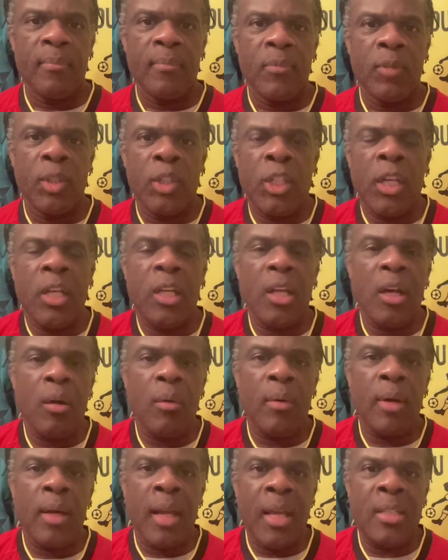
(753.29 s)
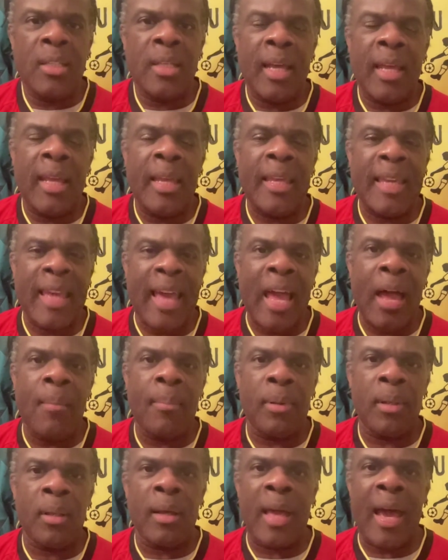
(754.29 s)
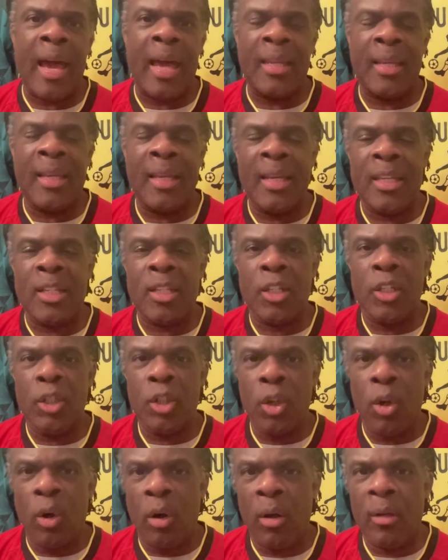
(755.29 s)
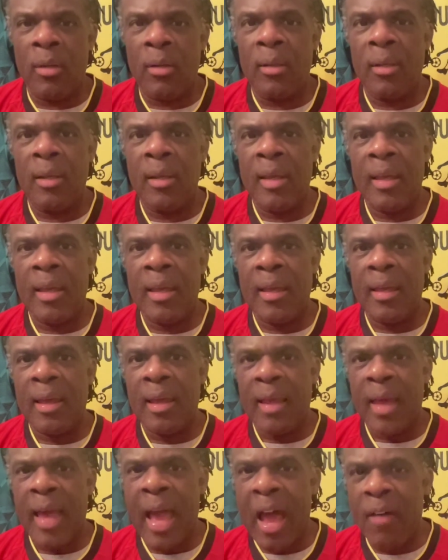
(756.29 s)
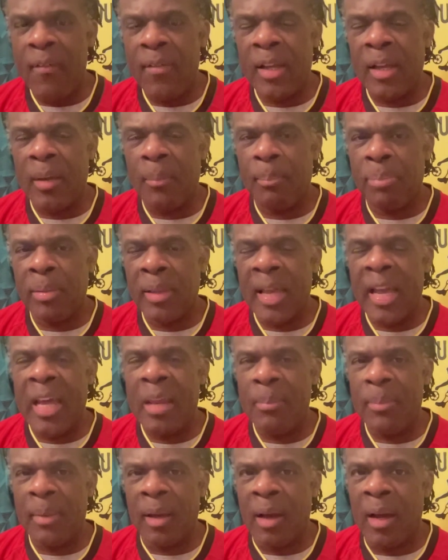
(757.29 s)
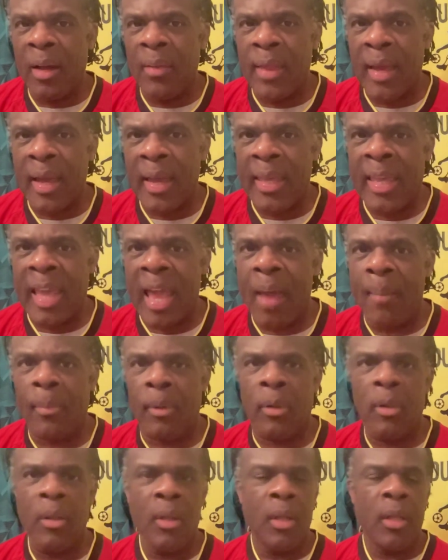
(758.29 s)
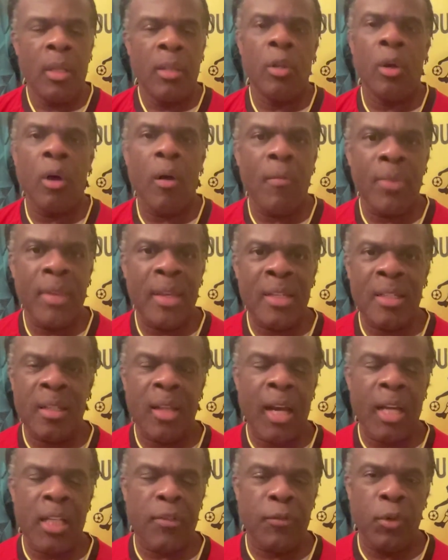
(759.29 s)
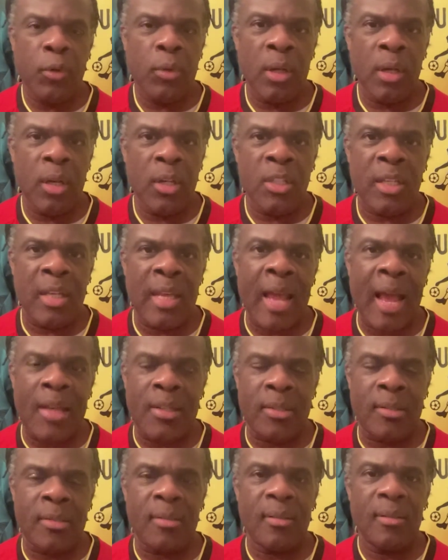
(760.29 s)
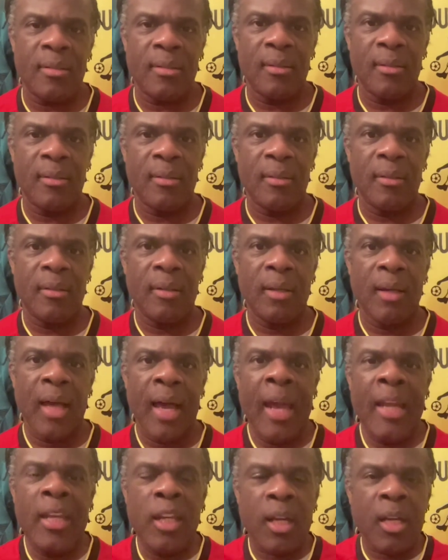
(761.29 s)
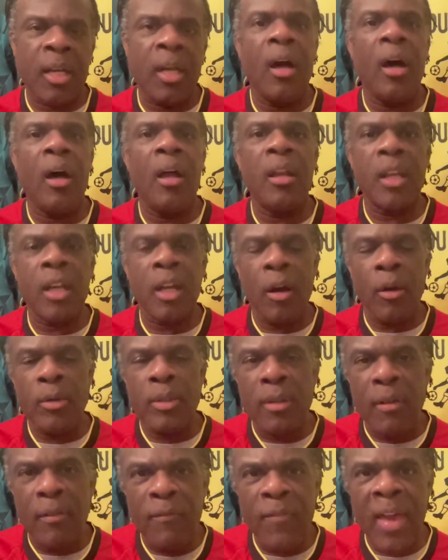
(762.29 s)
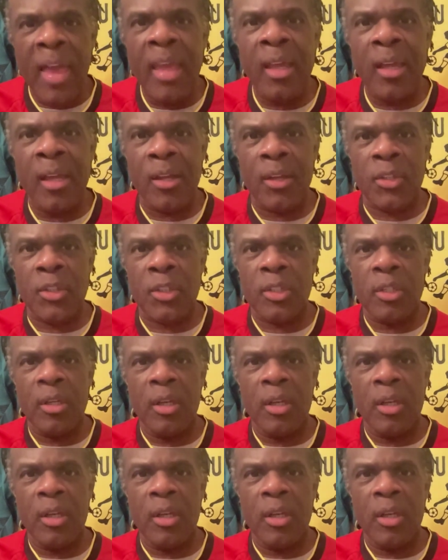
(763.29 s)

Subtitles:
Gino is a gambler and he is not having a plan behind that gamble. Not these last few years, he hasn't. And you can't go to Vegas